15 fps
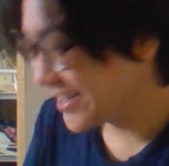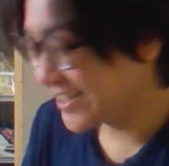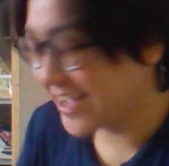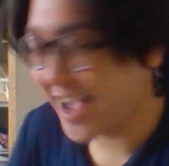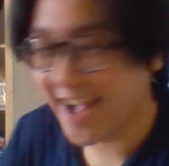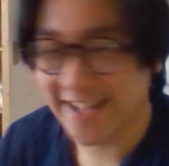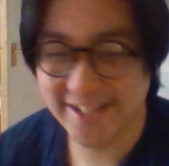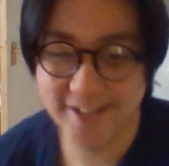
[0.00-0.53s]

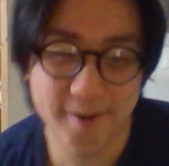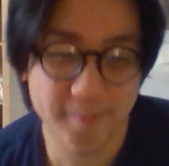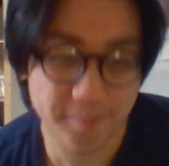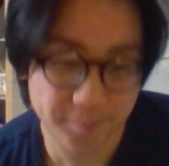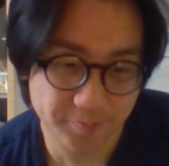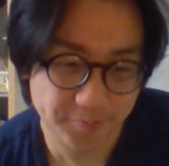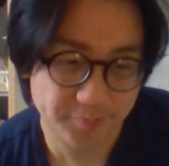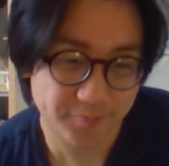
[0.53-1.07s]
Yeah,
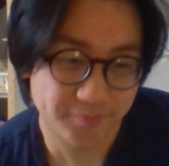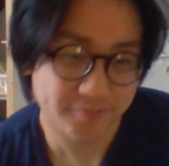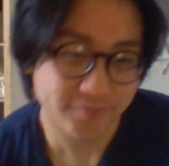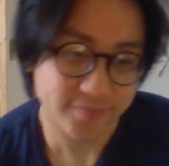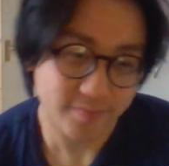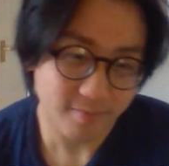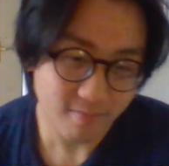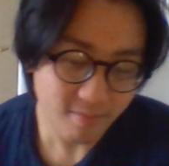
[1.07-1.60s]
so.
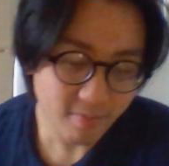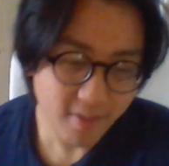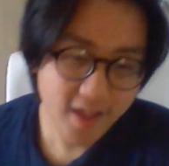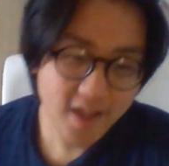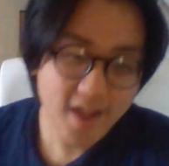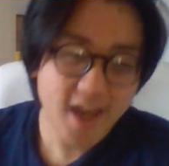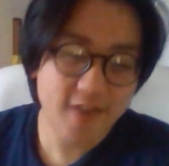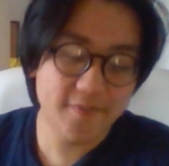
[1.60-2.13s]

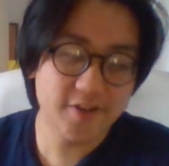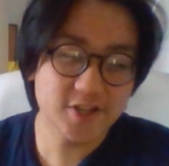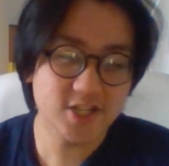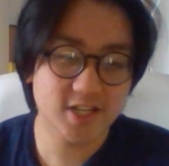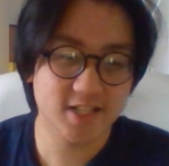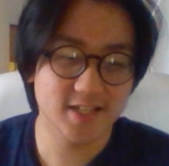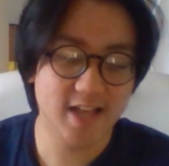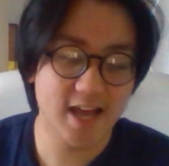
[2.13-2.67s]
If it's a
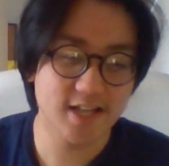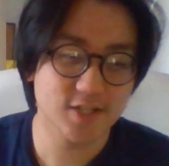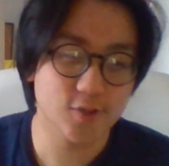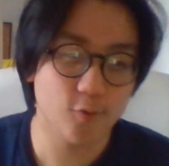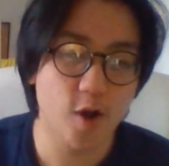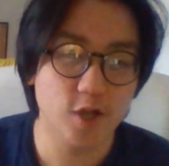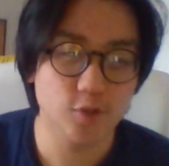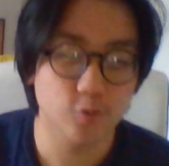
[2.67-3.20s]
success,
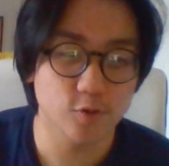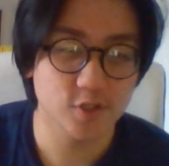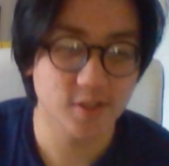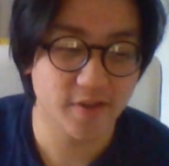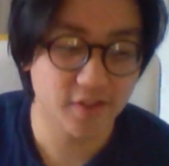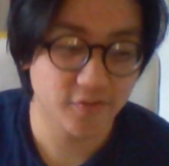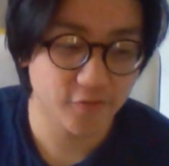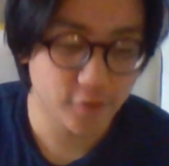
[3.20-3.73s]
work towards
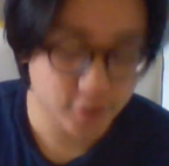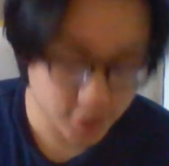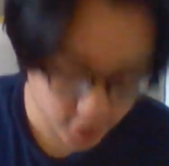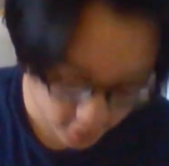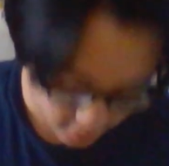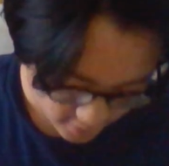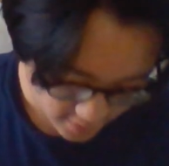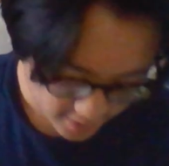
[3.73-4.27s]
something in the
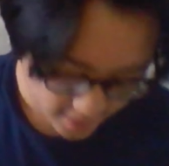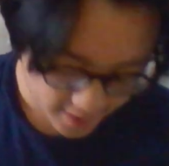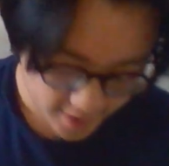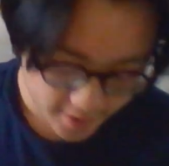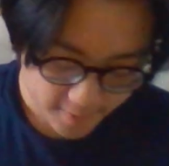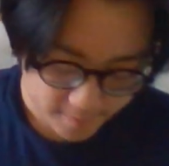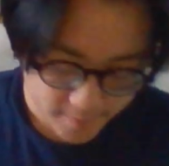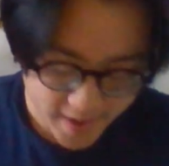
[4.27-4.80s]
future.
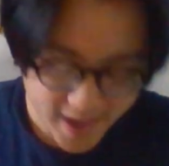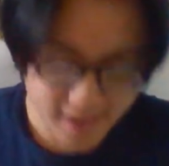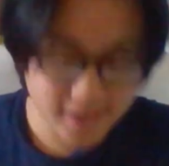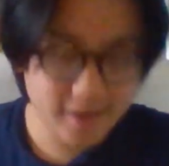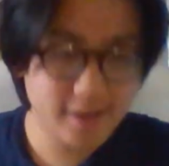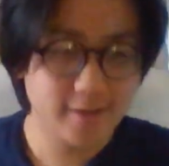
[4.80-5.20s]
Man!